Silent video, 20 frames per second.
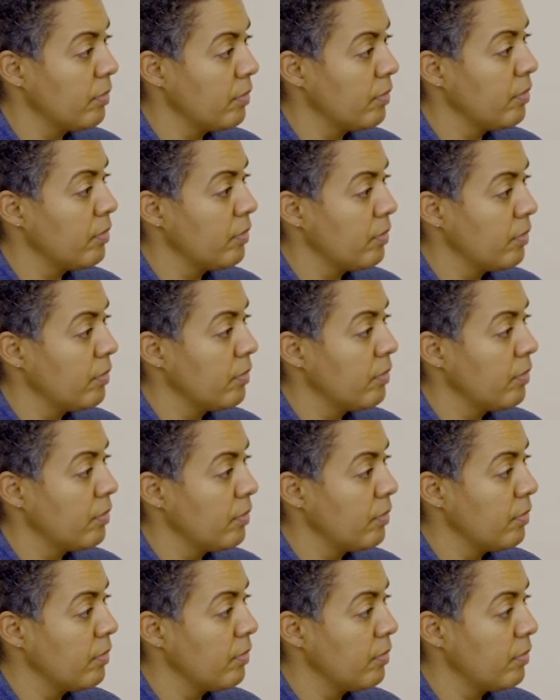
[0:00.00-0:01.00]

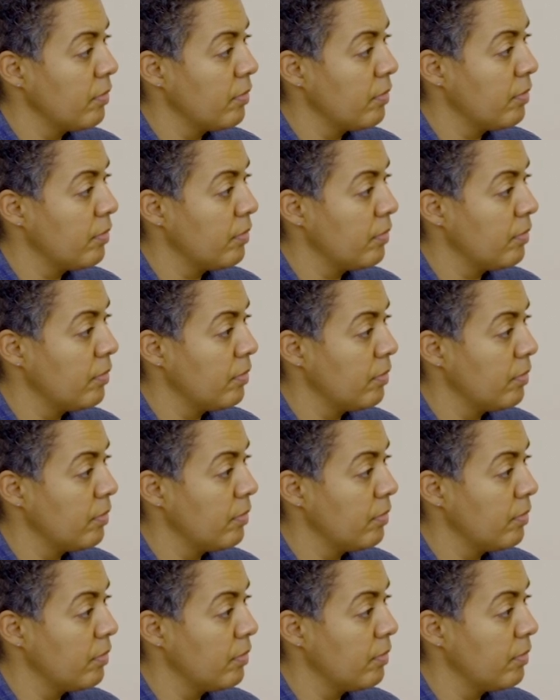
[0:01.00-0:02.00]

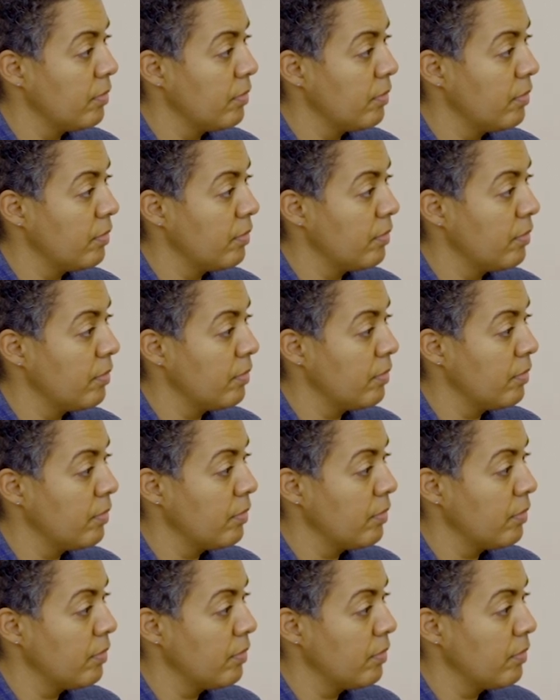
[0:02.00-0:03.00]

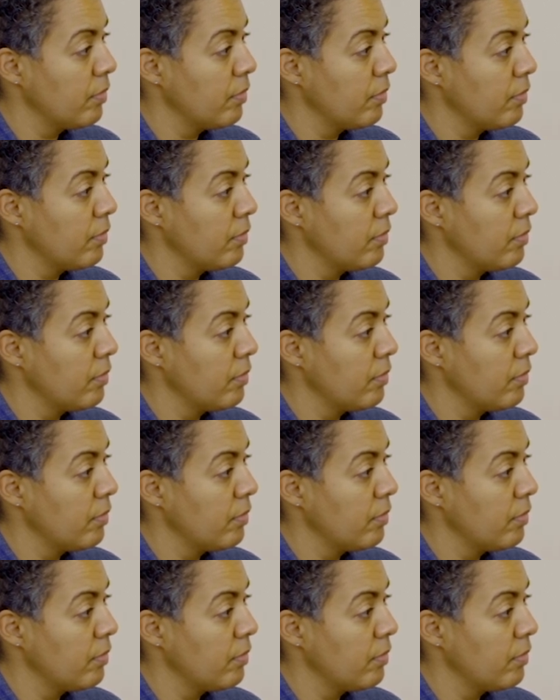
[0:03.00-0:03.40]
This person isn't speaking.